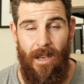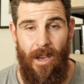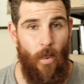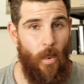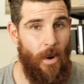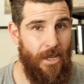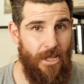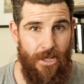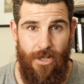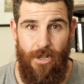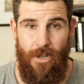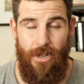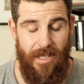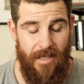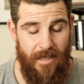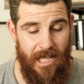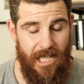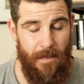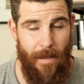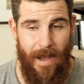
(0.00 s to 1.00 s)
When you're shooting
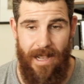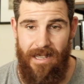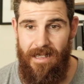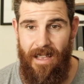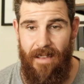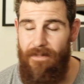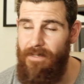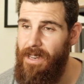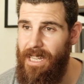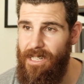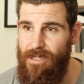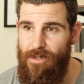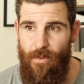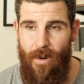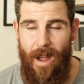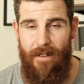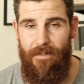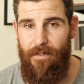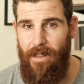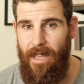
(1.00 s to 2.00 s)
6x7, it's
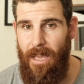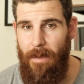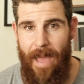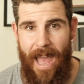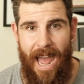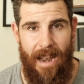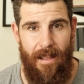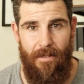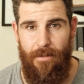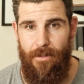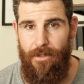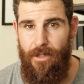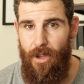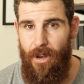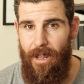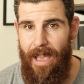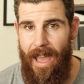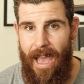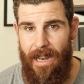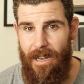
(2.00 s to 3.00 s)
roughly about a
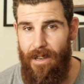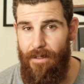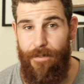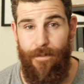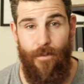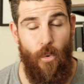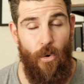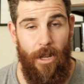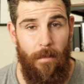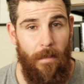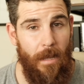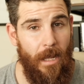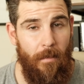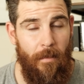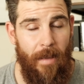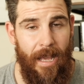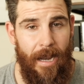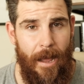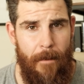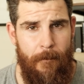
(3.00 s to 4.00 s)
38 to
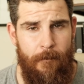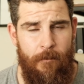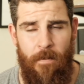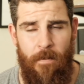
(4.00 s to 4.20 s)
40mm,